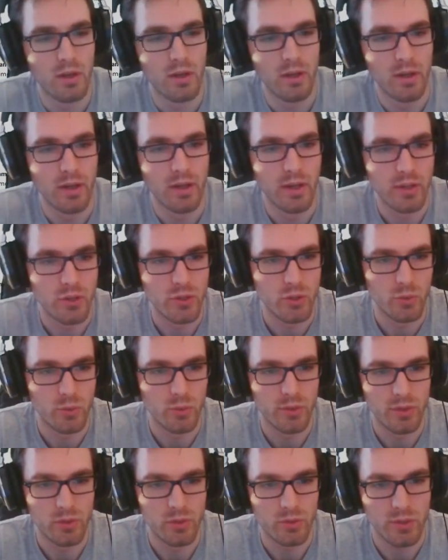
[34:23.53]
And so
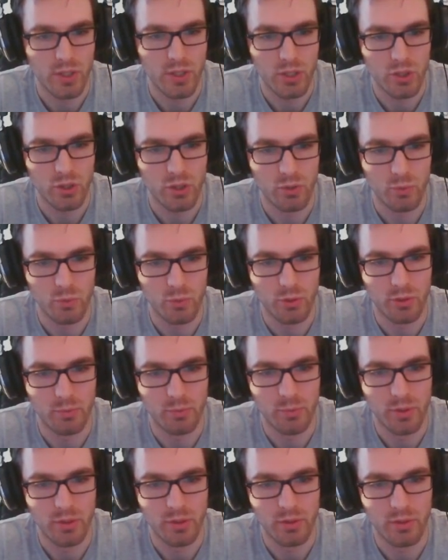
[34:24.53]
the intersection will
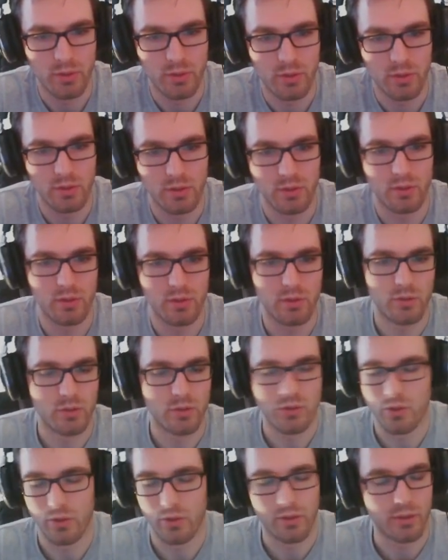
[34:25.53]
be,
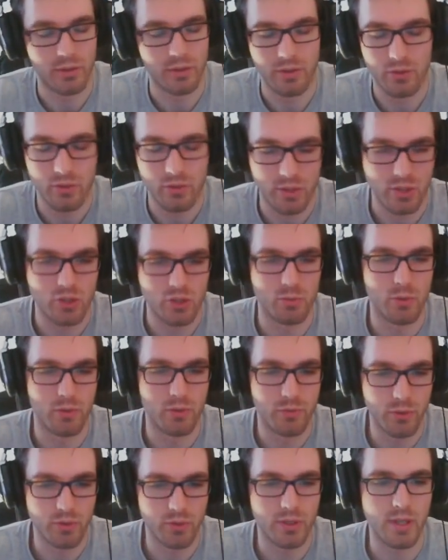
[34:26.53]
sorry, not the intersection, but the
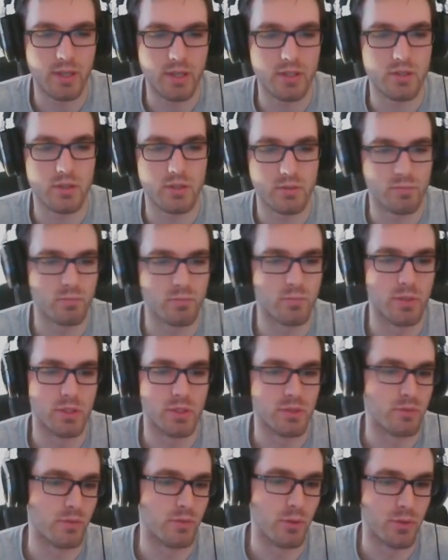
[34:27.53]
vertex
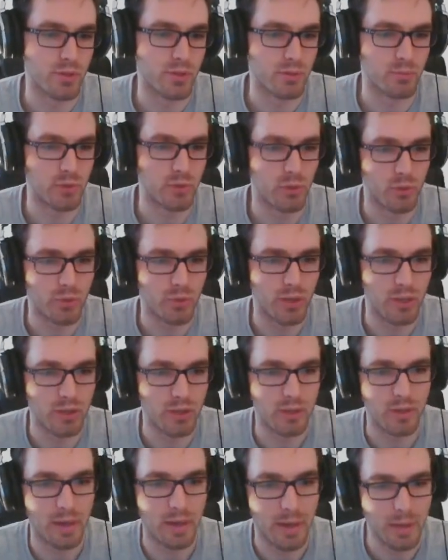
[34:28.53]
is very simply
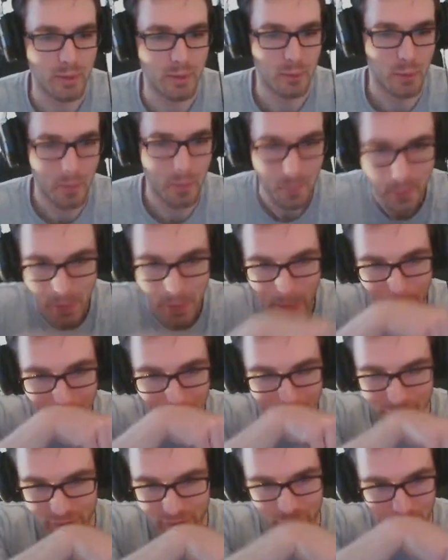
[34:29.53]
located at, well, we
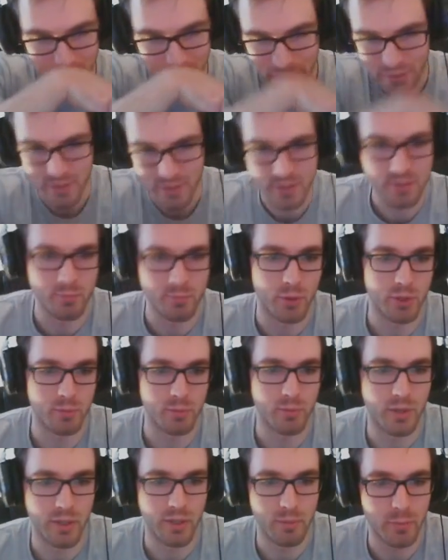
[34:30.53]
take the vertex
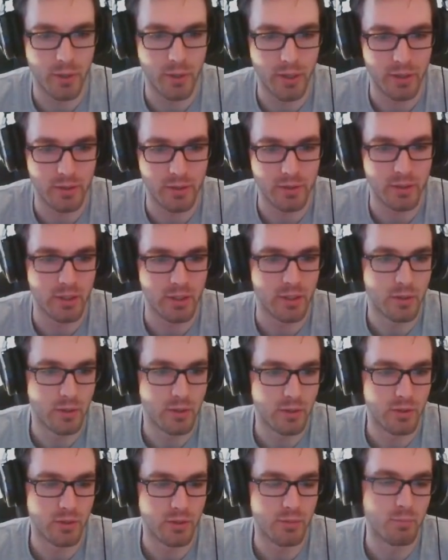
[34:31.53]
multiplied by the
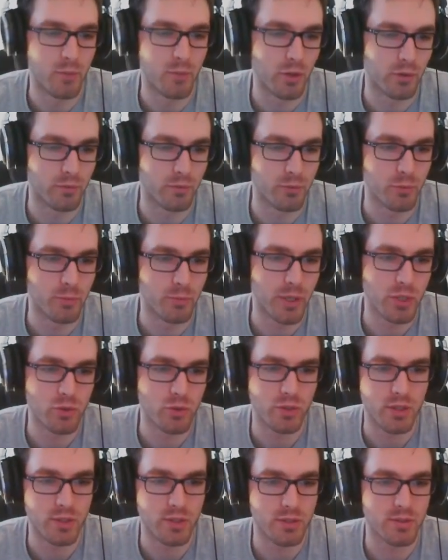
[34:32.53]
model view
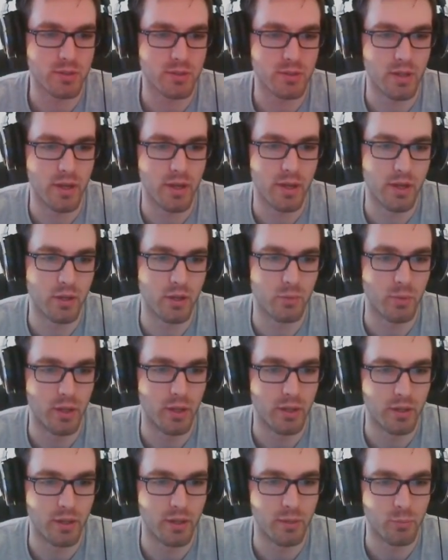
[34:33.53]
matrix, and we
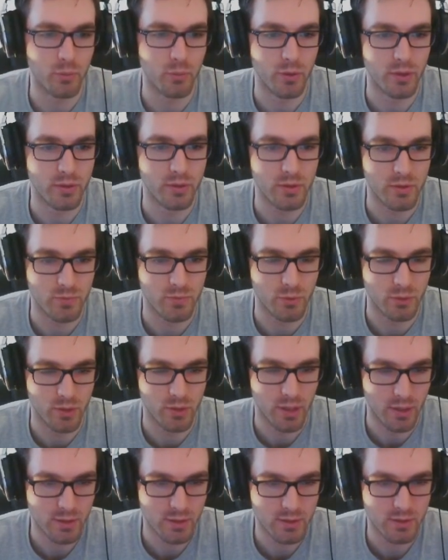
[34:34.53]
end up with its
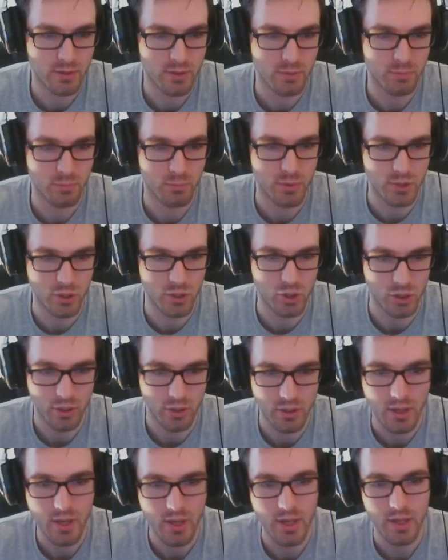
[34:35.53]
vertex position
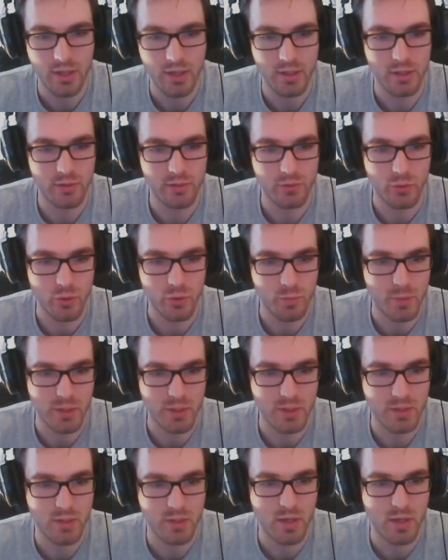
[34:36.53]
in view space.